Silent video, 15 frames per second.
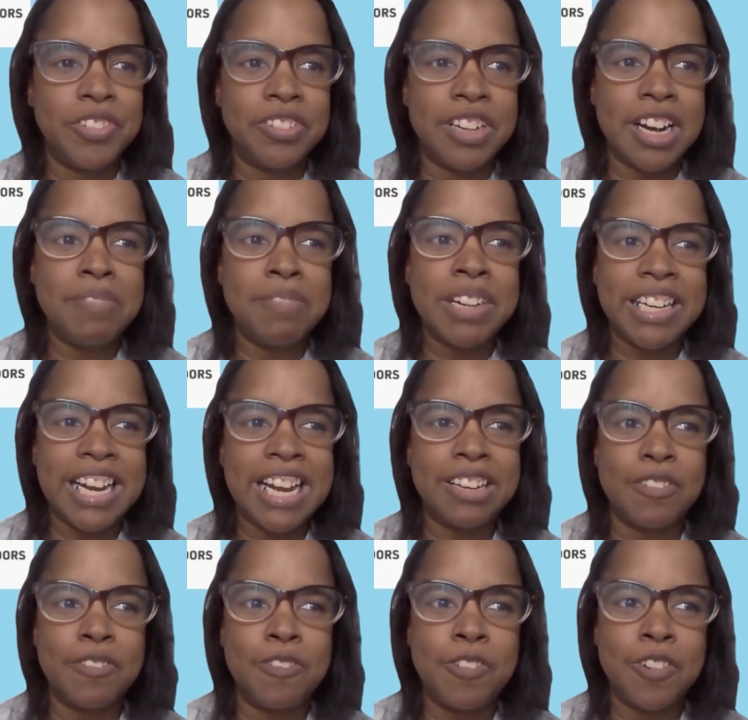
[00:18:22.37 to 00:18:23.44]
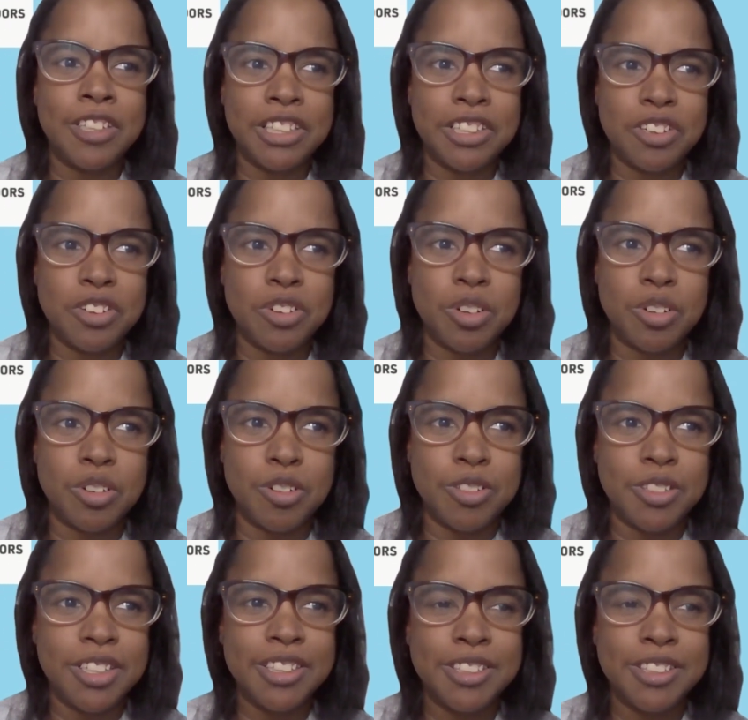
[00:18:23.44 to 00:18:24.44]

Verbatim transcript: food. I'm a California girl.